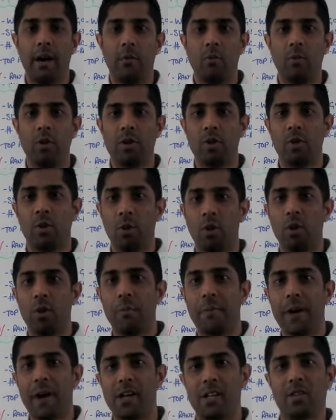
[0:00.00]
wish you all
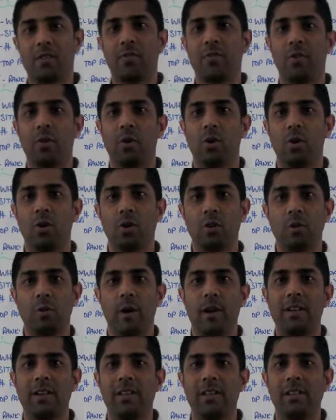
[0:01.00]
the best for
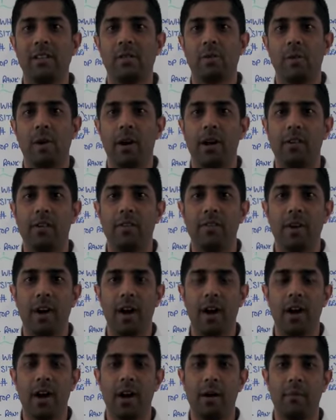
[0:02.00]

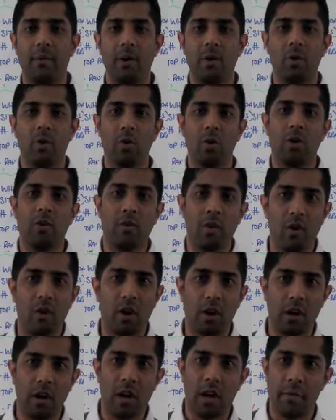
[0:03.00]
2012 in all of your
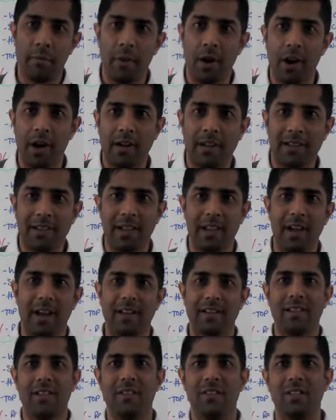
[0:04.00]
online marketing
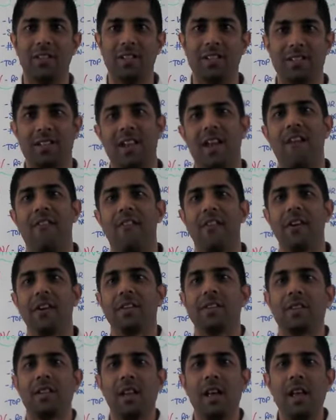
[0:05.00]
activities and
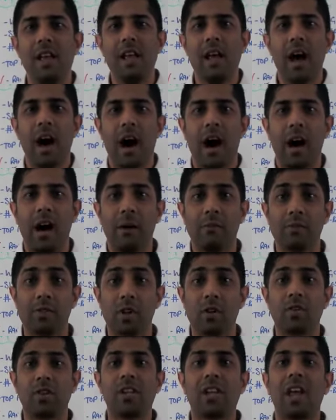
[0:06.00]
efforts.
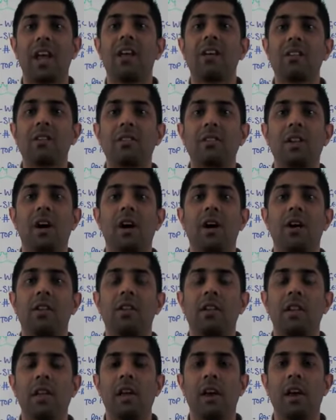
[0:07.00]
So to
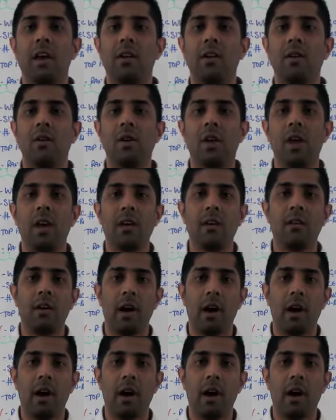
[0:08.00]
kick-start the new year,